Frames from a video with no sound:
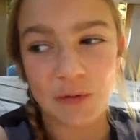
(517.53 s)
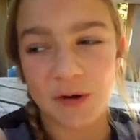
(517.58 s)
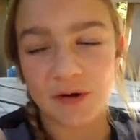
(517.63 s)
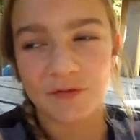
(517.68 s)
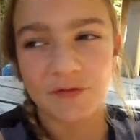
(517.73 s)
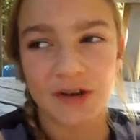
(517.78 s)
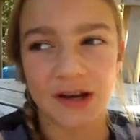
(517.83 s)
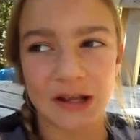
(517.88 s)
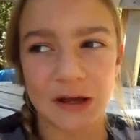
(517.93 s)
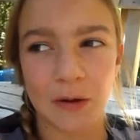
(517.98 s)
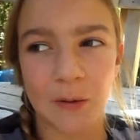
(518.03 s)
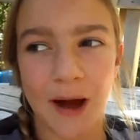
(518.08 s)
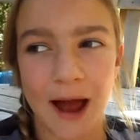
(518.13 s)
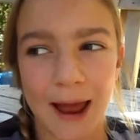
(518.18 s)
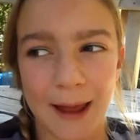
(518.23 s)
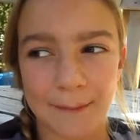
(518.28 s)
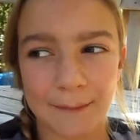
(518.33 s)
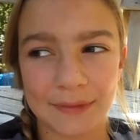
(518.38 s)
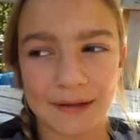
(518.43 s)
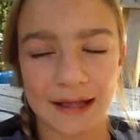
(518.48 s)
know what video
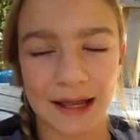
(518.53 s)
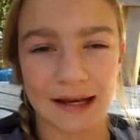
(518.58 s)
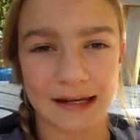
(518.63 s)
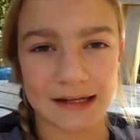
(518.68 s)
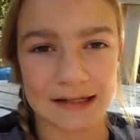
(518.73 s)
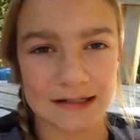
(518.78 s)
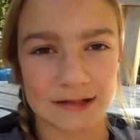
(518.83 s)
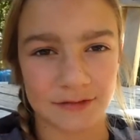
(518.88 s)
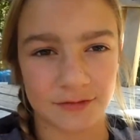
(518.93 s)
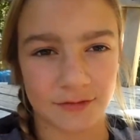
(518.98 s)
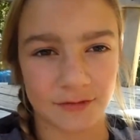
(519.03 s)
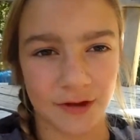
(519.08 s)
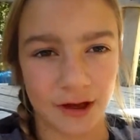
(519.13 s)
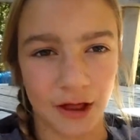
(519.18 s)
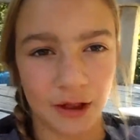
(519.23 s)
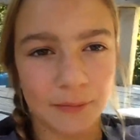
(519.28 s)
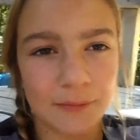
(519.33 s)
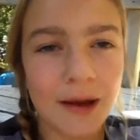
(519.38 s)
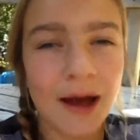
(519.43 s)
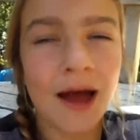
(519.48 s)
I am planning to
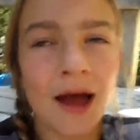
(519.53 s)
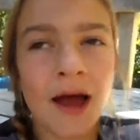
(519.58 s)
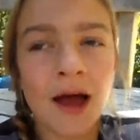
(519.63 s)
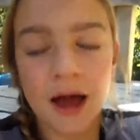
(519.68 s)
film.